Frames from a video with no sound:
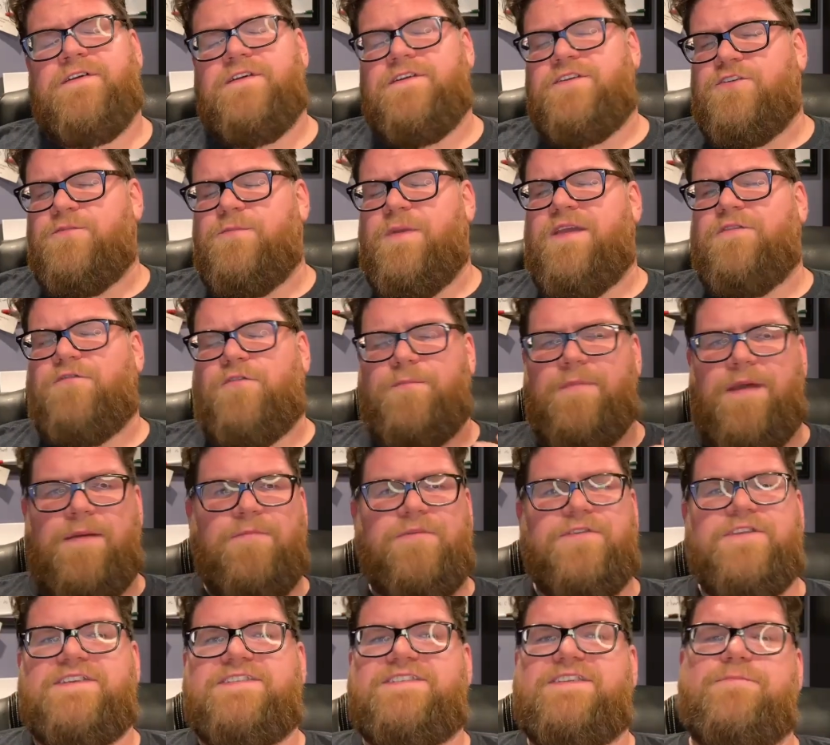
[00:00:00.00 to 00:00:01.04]
You may
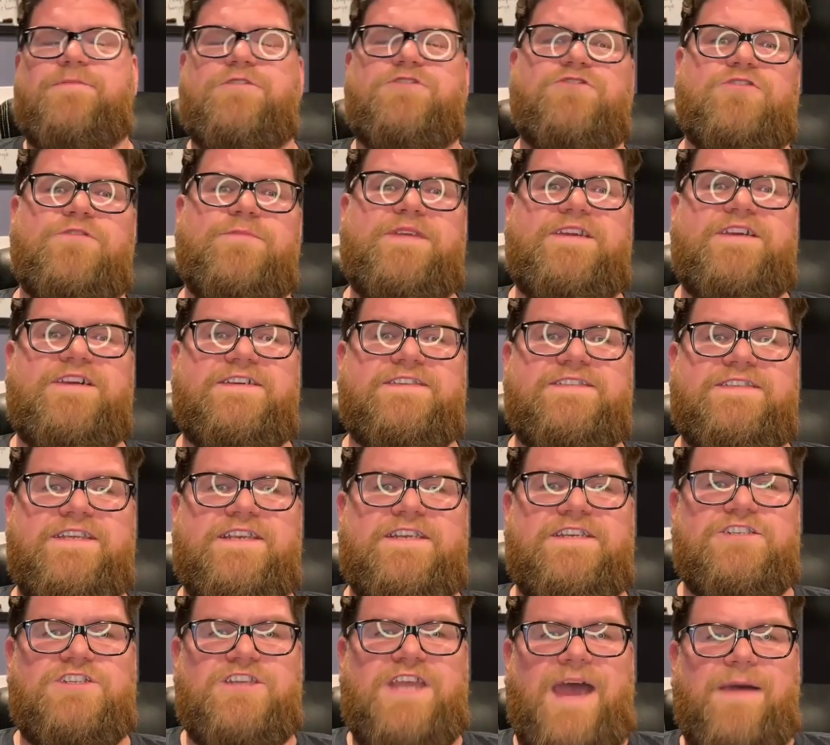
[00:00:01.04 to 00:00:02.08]
remember this imagery because
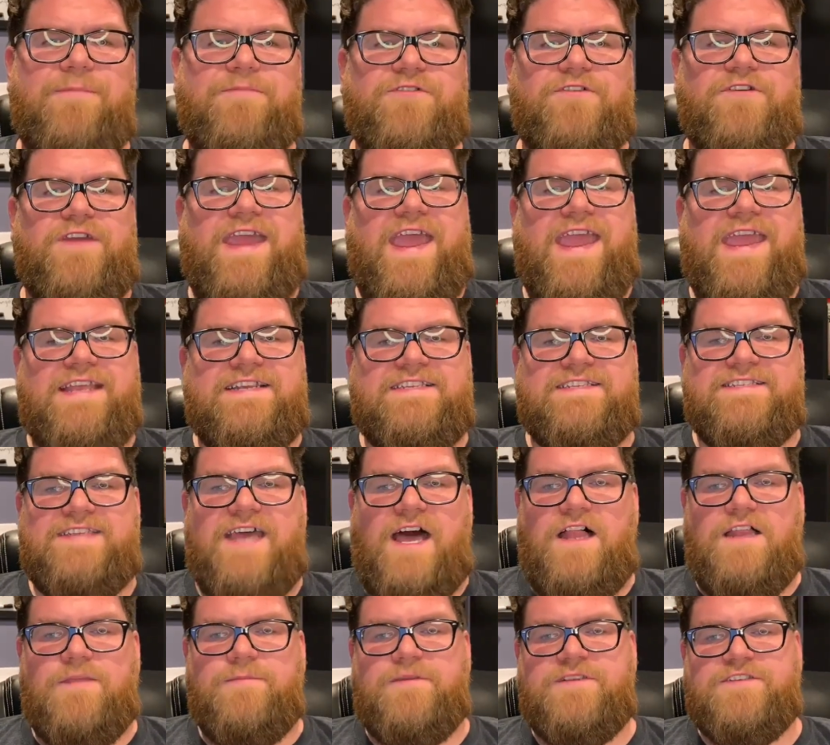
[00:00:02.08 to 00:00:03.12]
in chapter 8,
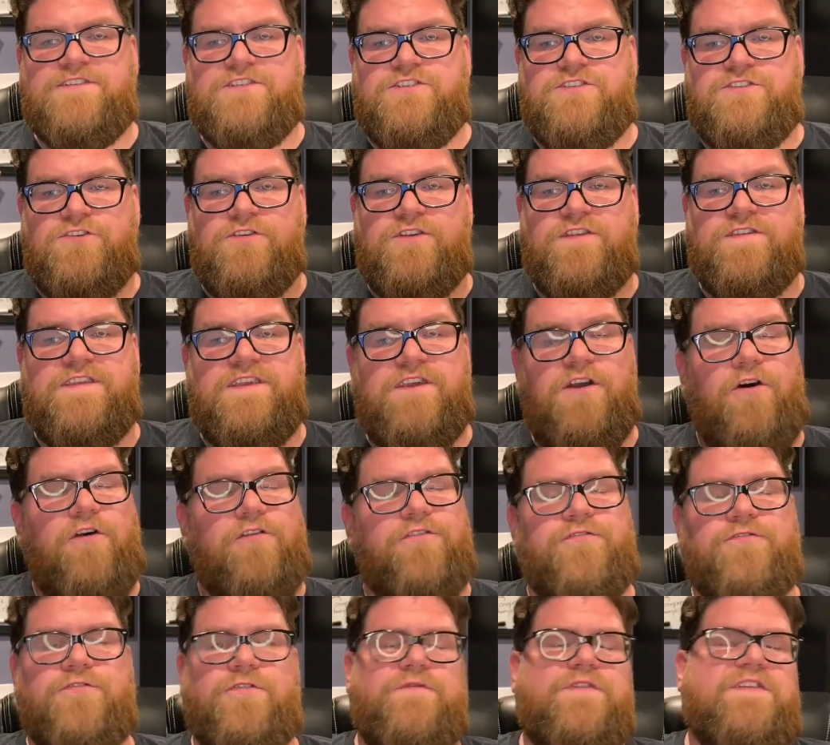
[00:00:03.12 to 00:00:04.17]
Solomon stood at the
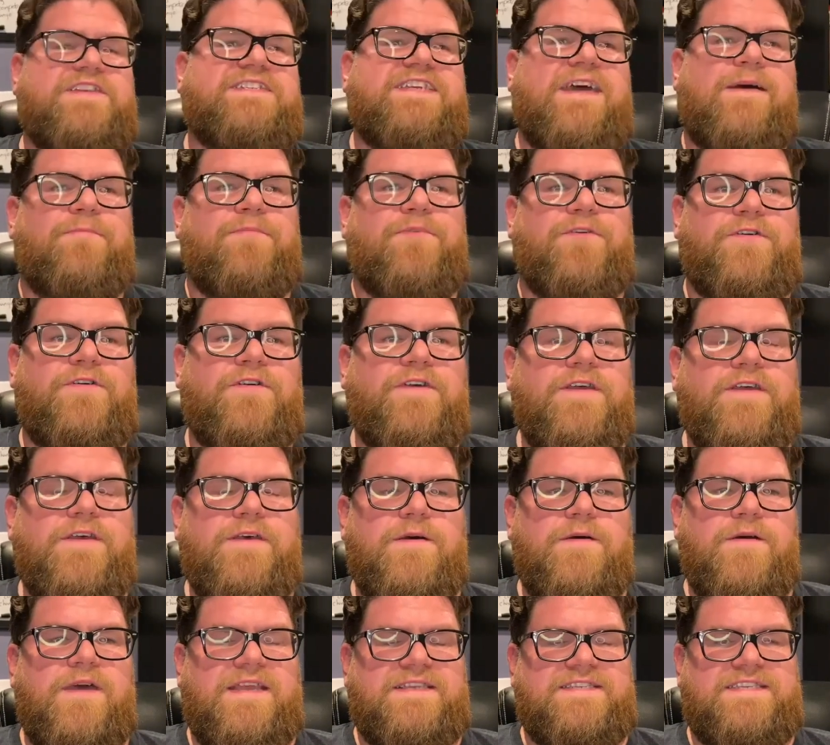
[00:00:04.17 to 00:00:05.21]
altar of the temple
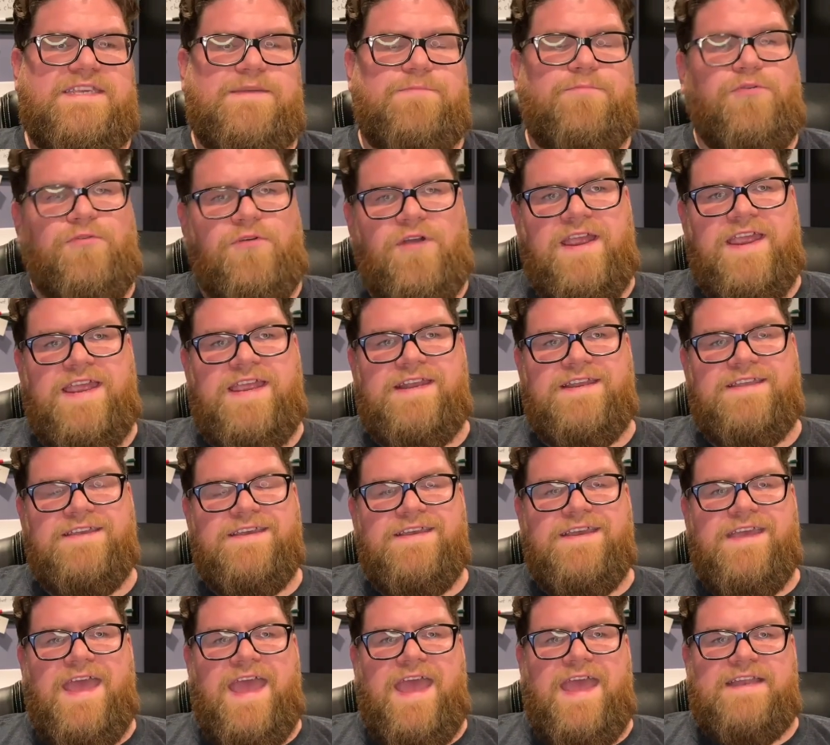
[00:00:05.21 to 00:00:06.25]
as he prayed
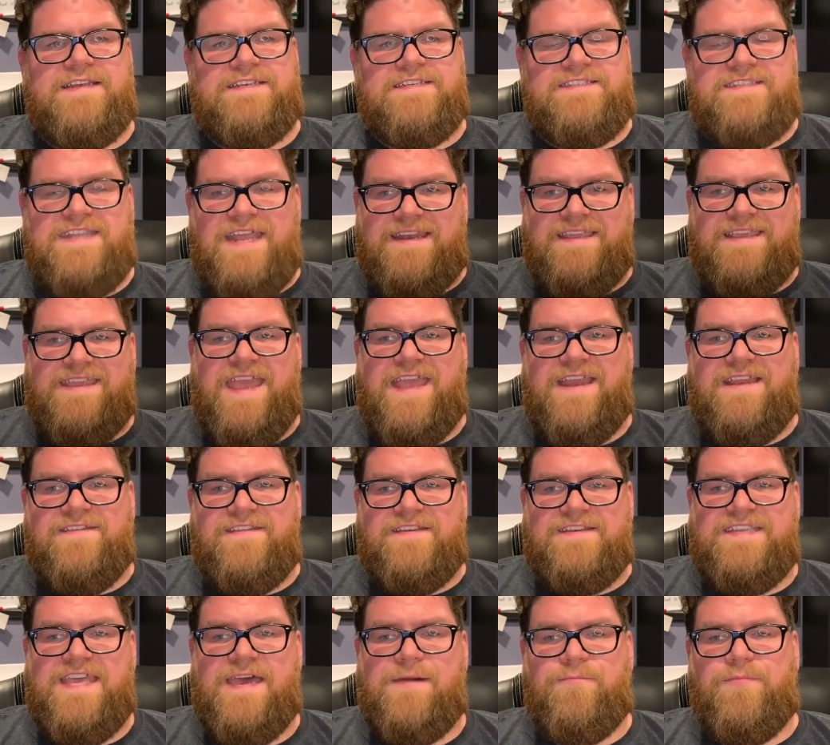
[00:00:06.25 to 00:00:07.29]
and dedicated
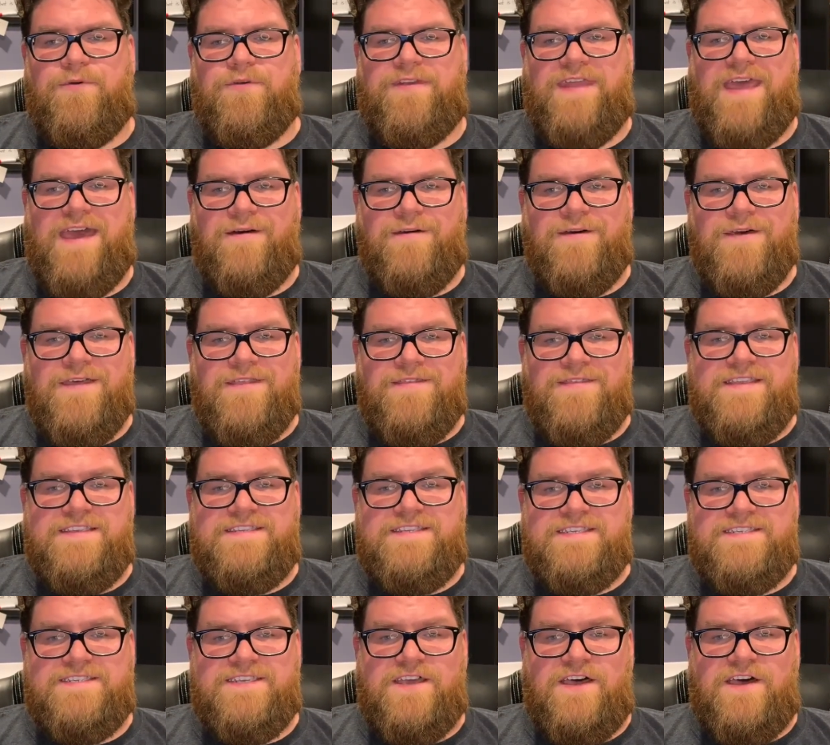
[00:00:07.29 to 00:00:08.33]
the temple. Now,
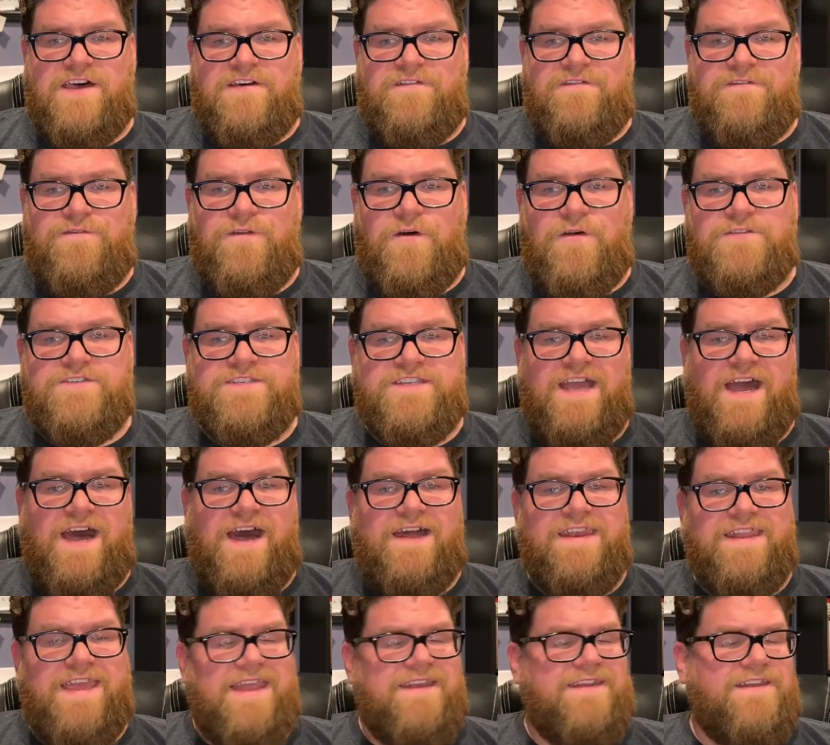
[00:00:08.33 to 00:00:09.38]
this is a false
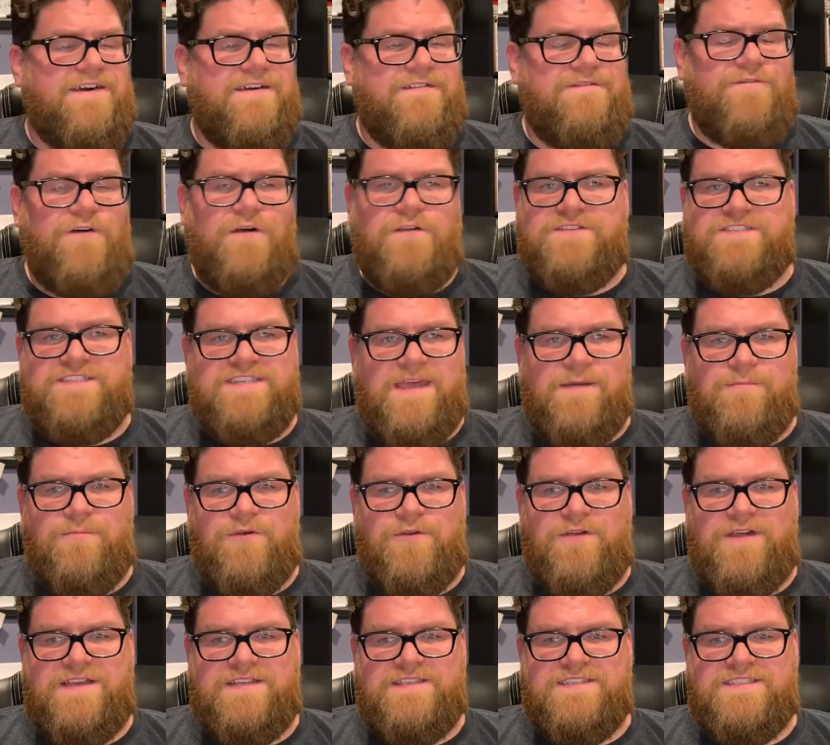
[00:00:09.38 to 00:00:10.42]
god and a false
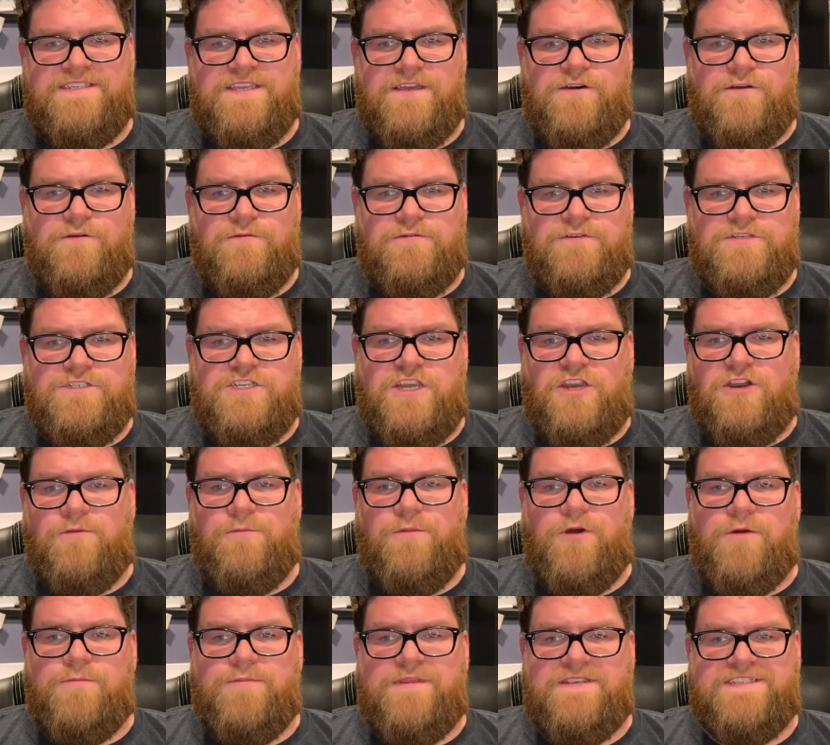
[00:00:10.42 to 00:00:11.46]
temple, and so
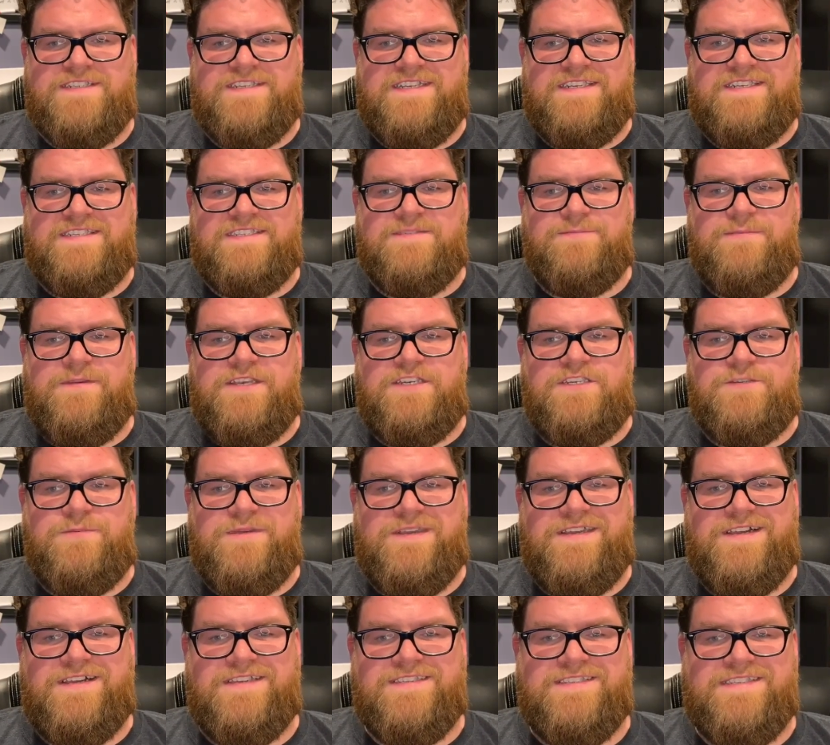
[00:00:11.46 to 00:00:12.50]
Jeroboam doesn't get to speak
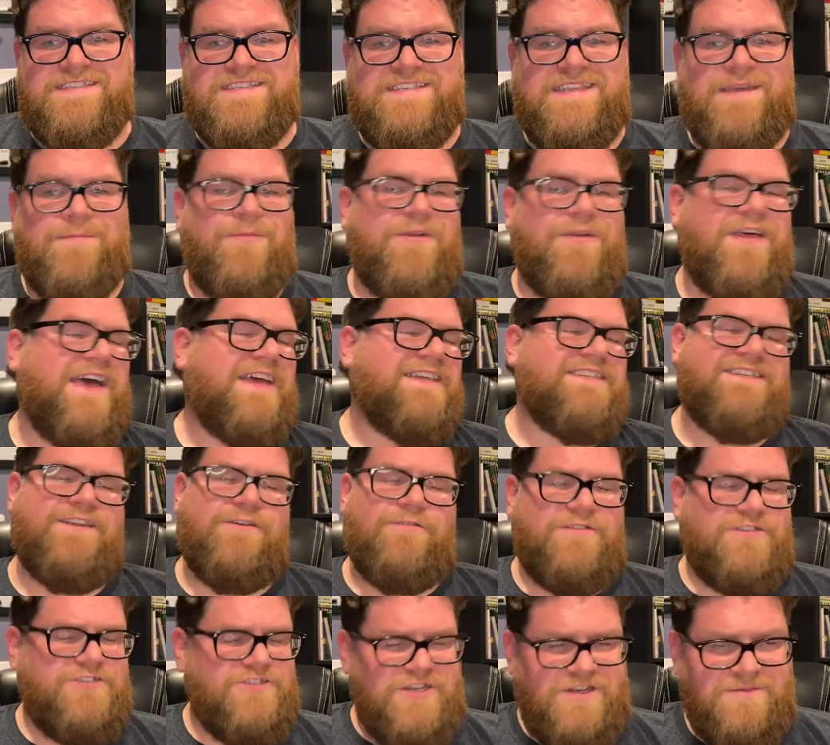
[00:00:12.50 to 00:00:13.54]
because this temple has no
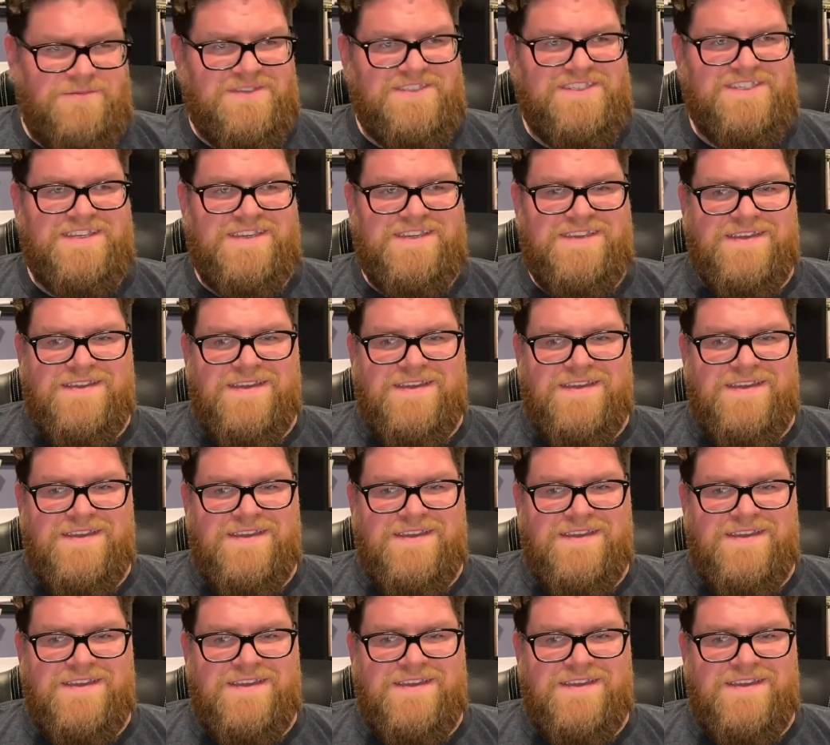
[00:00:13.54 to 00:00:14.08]
legitimacy.